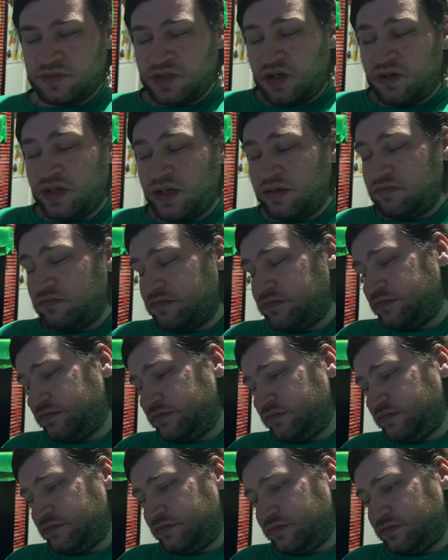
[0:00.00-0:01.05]
Okay.
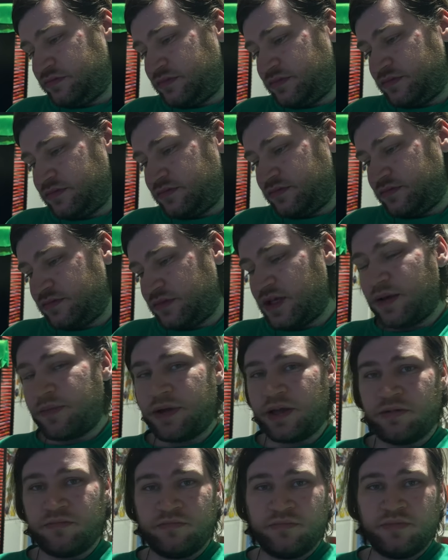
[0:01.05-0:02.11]
Not
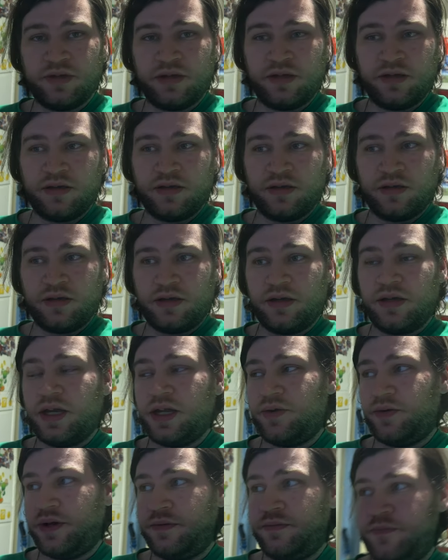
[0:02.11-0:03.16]
bad. Anyway.